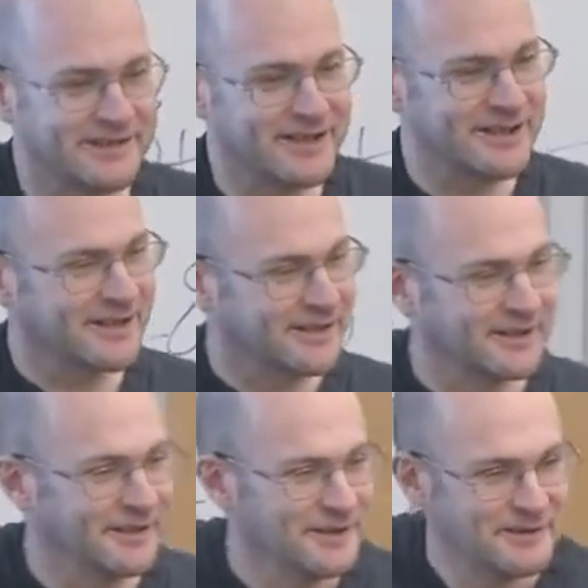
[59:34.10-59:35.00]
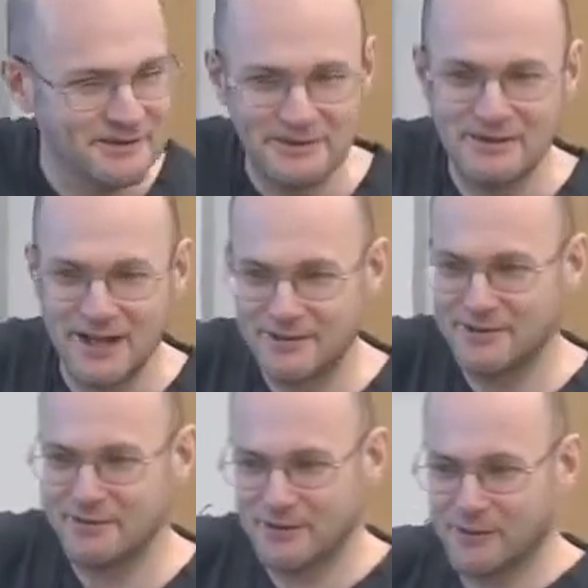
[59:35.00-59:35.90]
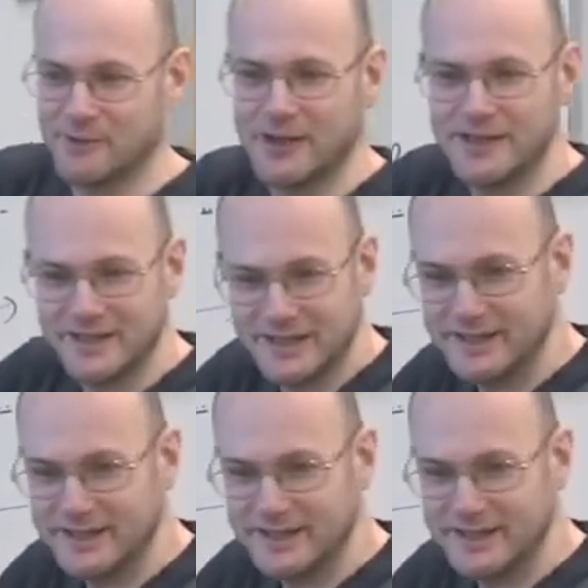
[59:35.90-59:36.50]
right? How do you incorporate delayed